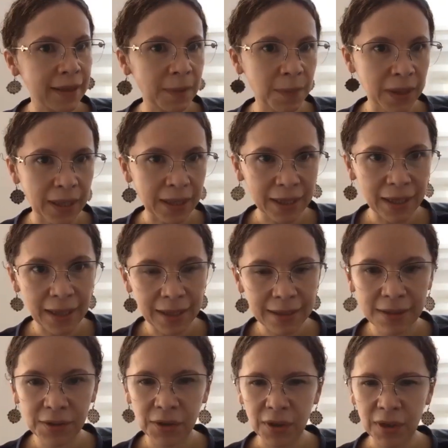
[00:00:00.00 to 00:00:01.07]
of
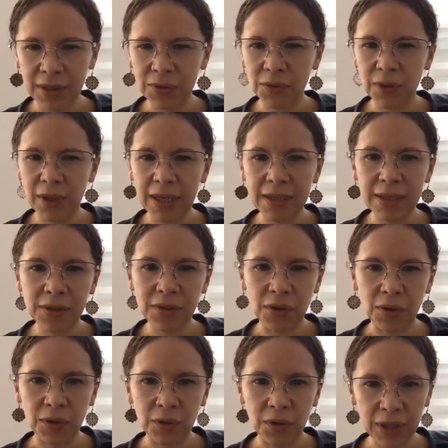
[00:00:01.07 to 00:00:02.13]
analysis to determine
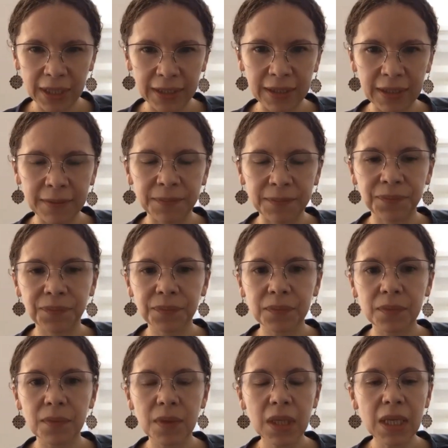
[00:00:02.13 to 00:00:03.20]
that the decision
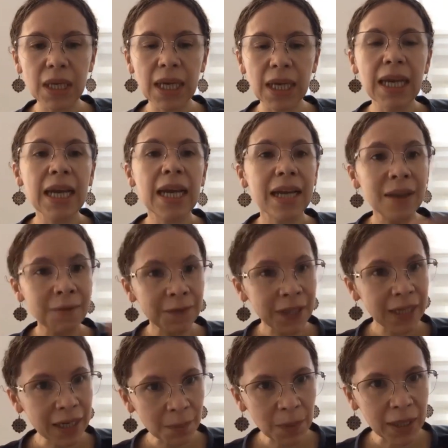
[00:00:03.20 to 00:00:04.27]
was correct?
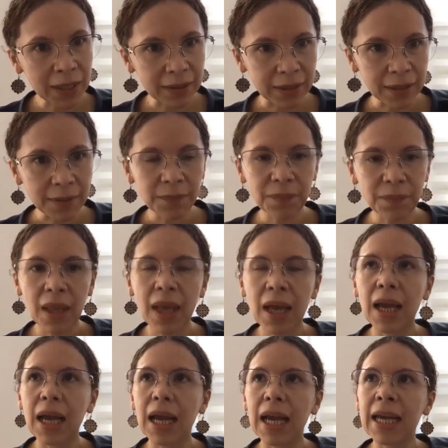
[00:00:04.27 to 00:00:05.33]
And
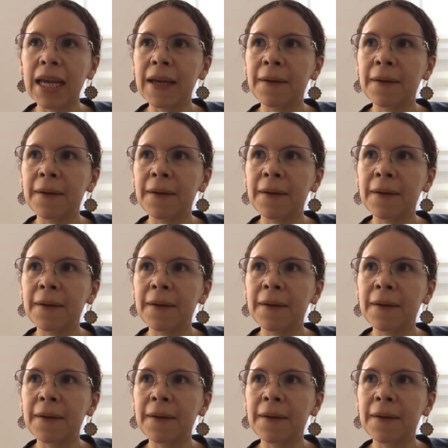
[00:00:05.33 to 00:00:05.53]
finally,